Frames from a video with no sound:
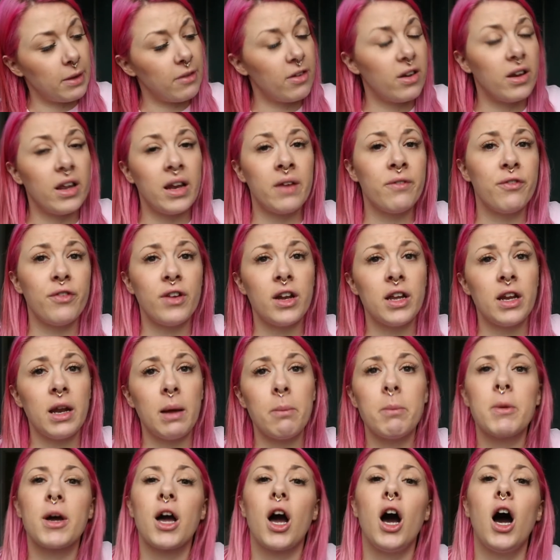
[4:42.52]
filling
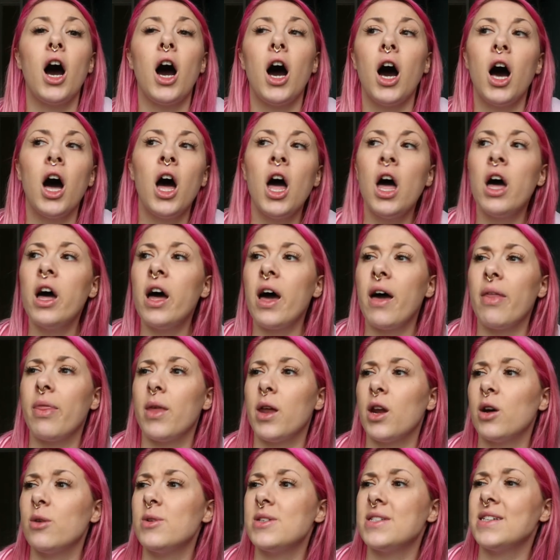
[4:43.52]
up my car, and
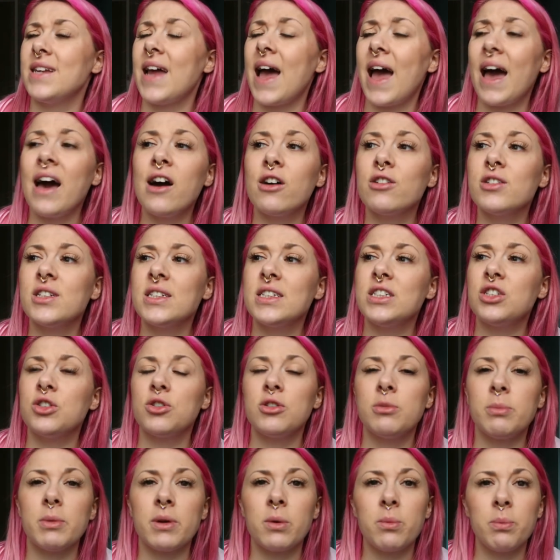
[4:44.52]
then I was in Aldi
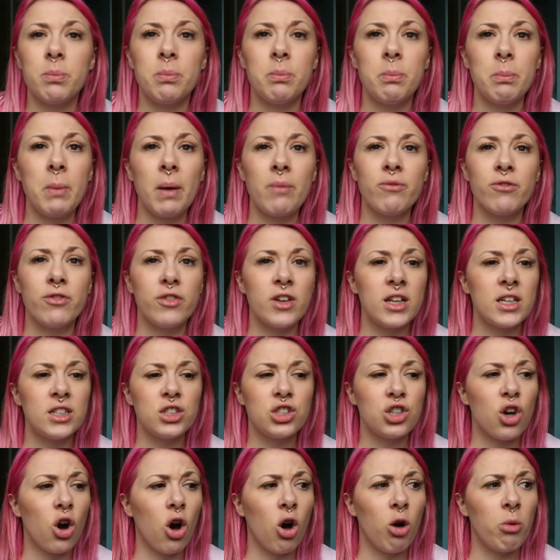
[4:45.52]
doing my monthly
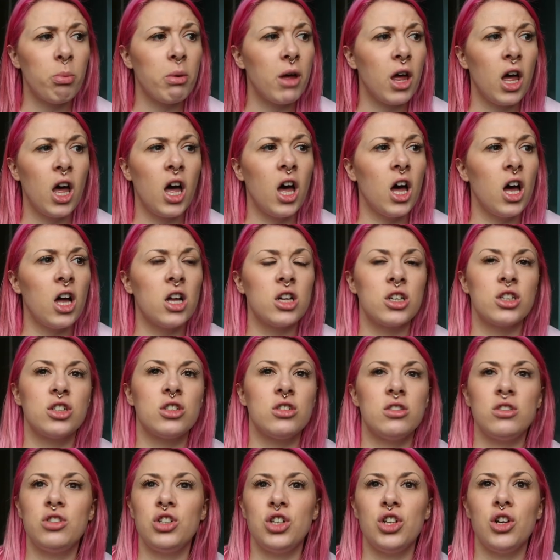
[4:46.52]
shop.
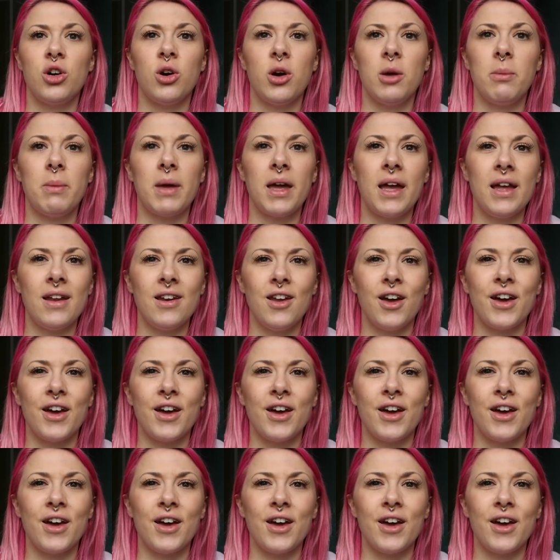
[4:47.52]
Like, do you know what I mean?